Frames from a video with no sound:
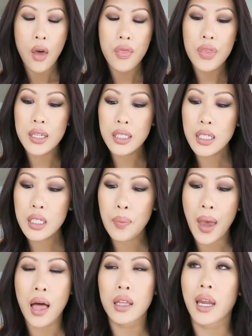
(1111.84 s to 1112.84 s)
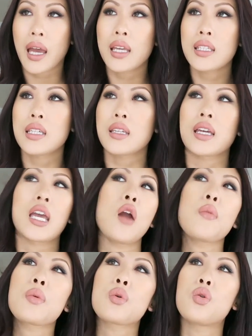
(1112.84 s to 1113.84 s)
This is a palette I had seen, I
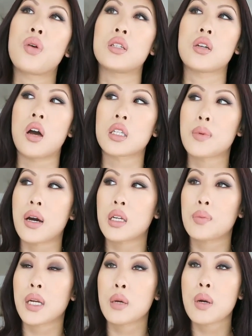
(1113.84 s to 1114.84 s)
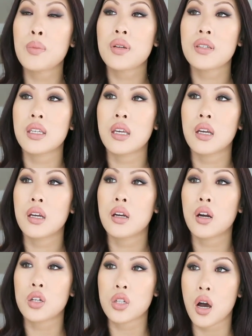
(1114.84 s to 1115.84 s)
can't remember who had talked about it, but I remember
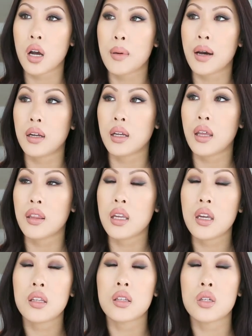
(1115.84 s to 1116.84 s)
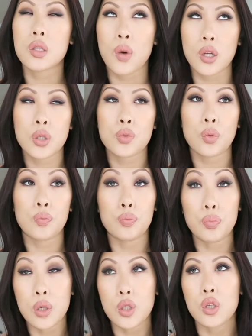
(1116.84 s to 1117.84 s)
seeing her talk about it and thinking that the swatches were
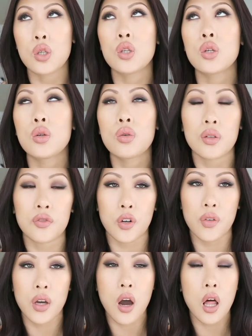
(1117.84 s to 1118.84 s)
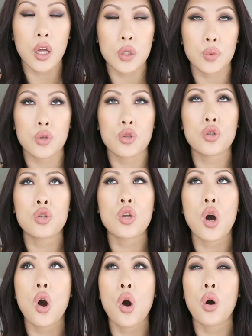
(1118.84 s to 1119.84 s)
beautiful and the colors were
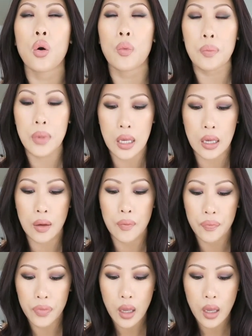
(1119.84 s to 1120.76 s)
so me.